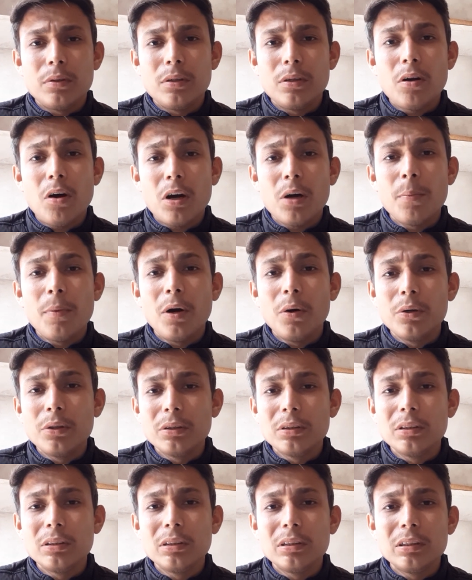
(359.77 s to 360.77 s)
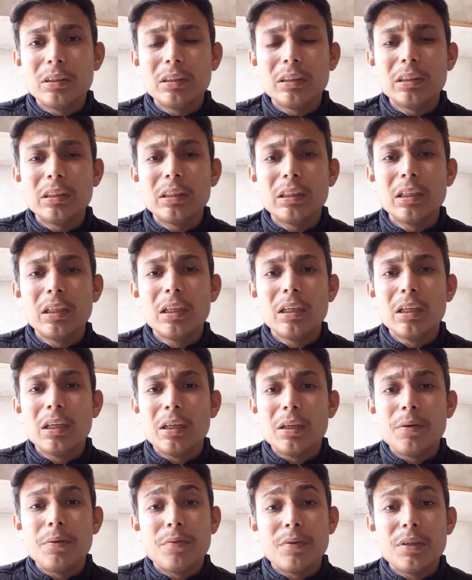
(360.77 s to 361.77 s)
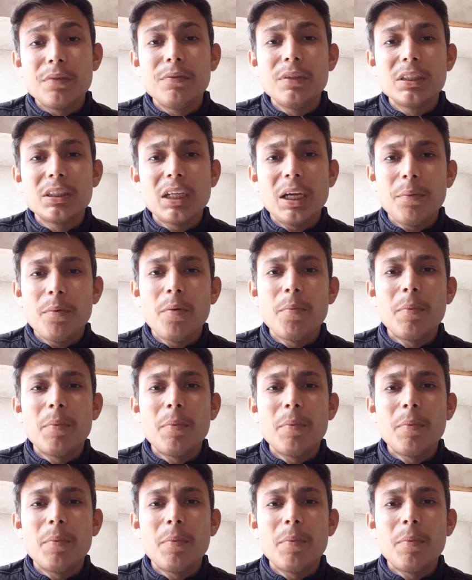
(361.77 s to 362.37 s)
talk about which type of